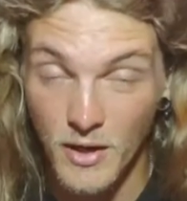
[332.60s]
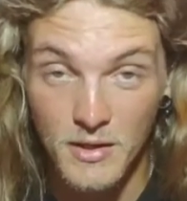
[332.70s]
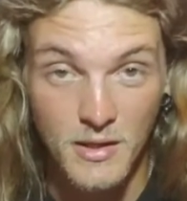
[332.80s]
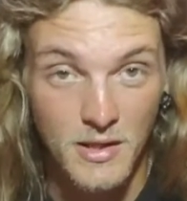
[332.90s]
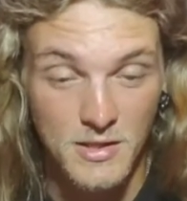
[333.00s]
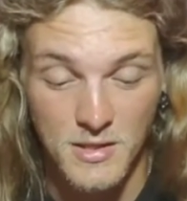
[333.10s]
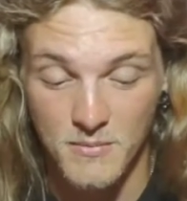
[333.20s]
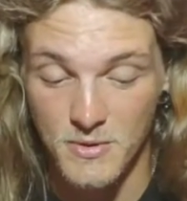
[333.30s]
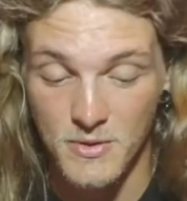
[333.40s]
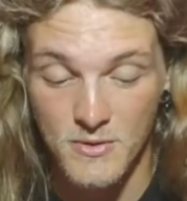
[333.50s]
regulating
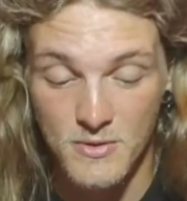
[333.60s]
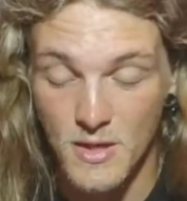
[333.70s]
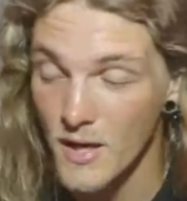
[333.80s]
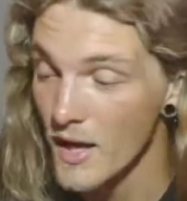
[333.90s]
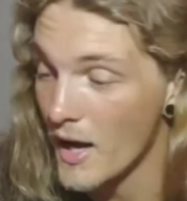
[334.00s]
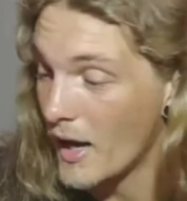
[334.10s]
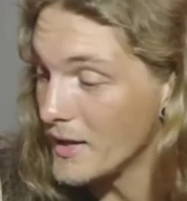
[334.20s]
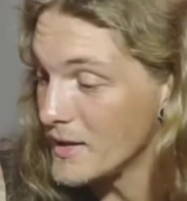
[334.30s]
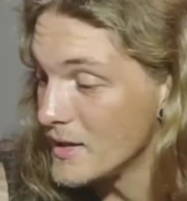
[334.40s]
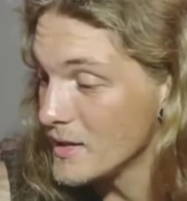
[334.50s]
temperatures.
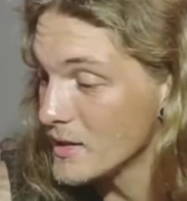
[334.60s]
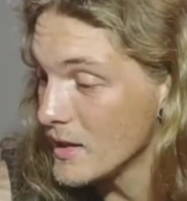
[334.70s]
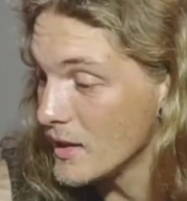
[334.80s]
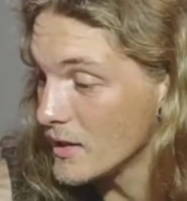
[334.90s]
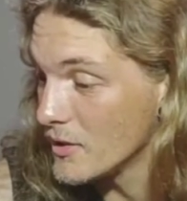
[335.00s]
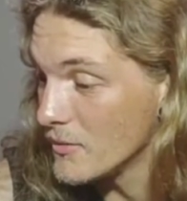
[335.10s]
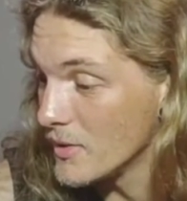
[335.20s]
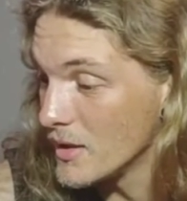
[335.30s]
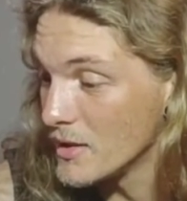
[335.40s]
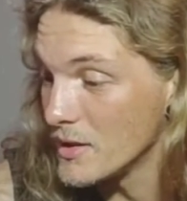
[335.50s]
I didn't get
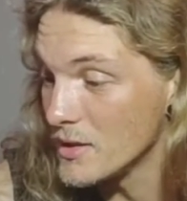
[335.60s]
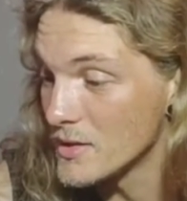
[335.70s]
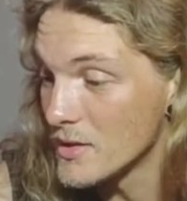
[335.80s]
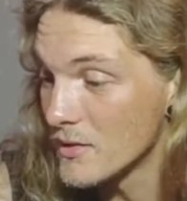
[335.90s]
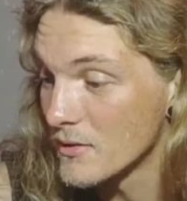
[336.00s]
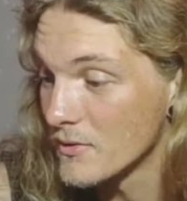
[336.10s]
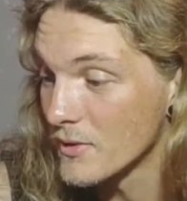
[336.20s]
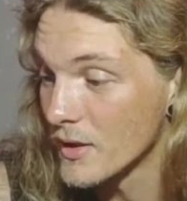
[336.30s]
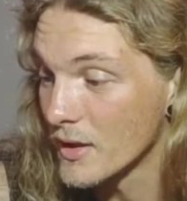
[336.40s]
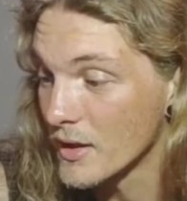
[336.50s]
humidities
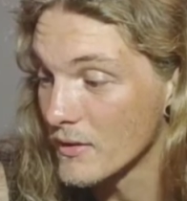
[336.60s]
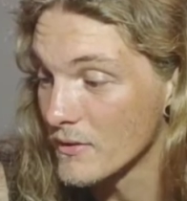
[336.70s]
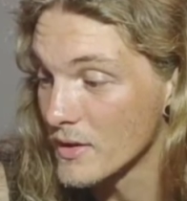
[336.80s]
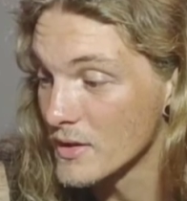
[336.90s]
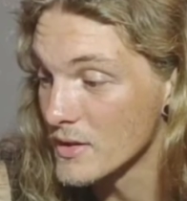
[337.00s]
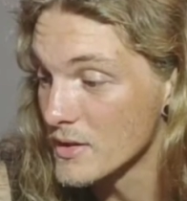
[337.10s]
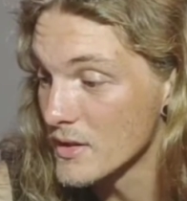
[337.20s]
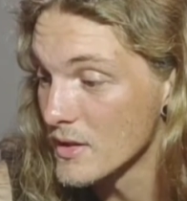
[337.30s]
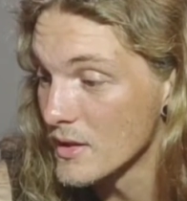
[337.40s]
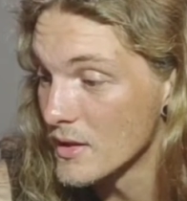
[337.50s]
for any of
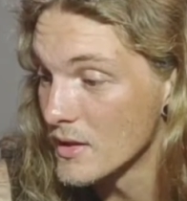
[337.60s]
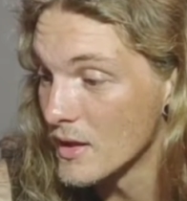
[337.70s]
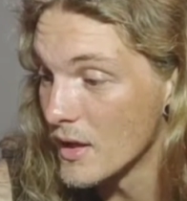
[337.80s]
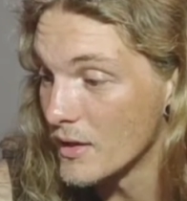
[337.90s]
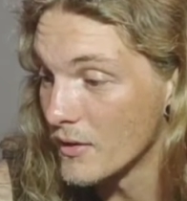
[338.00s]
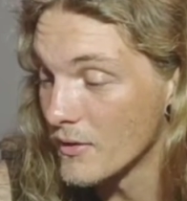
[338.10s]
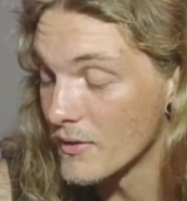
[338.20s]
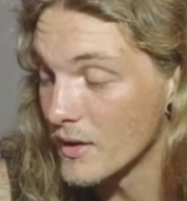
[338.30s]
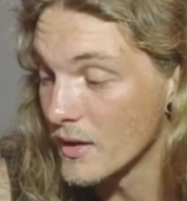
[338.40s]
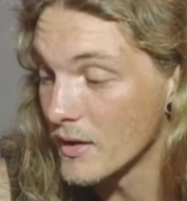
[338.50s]
these, I don't
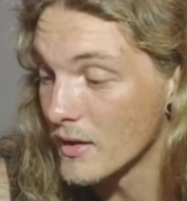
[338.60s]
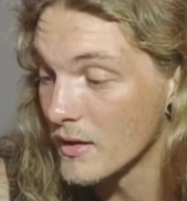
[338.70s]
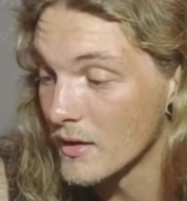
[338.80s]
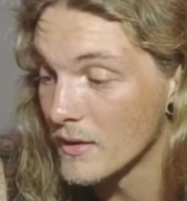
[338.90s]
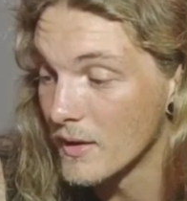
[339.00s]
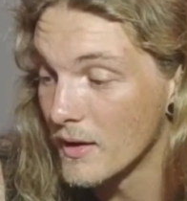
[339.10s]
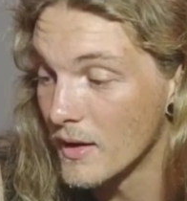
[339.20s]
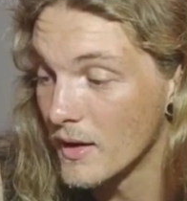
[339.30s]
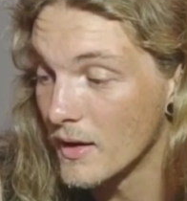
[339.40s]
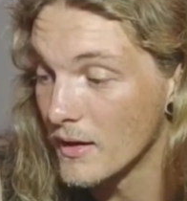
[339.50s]
think.
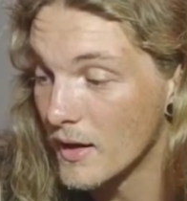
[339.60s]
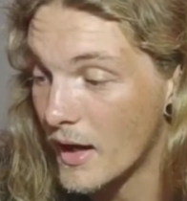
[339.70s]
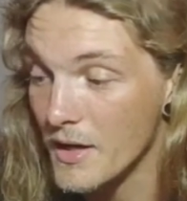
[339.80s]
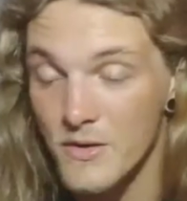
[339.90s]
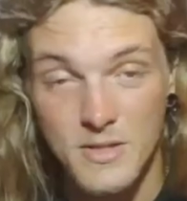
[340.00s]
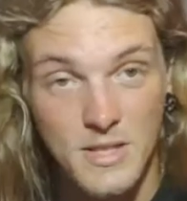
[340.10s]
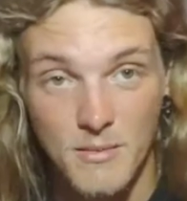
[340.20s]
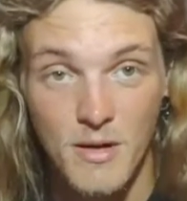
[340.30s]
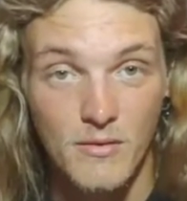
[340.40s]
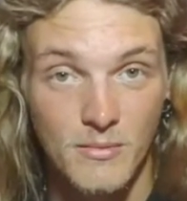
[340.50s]
I know
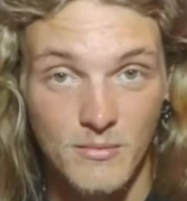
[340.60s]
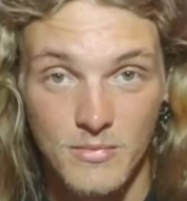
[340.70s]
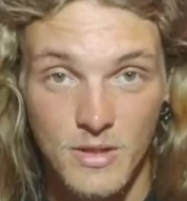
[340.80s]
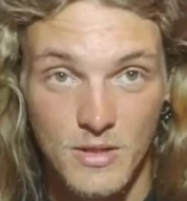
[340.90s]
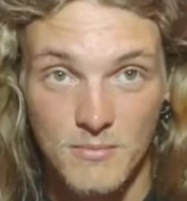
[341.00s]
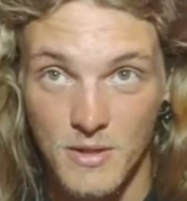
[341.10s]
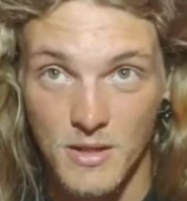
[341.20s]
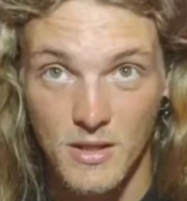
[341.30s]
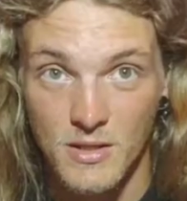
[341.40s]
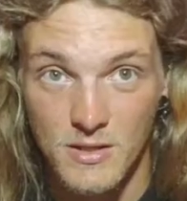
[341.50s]
some of them just
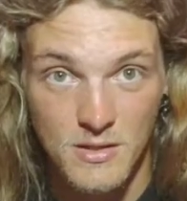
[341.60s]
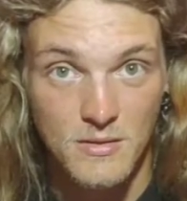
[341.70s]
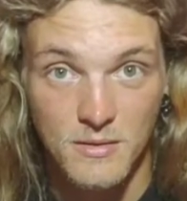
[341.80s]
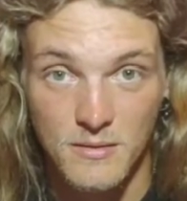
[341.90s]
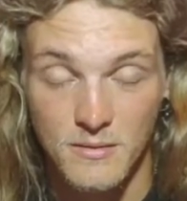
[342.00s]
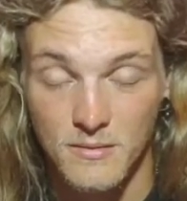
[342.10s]
because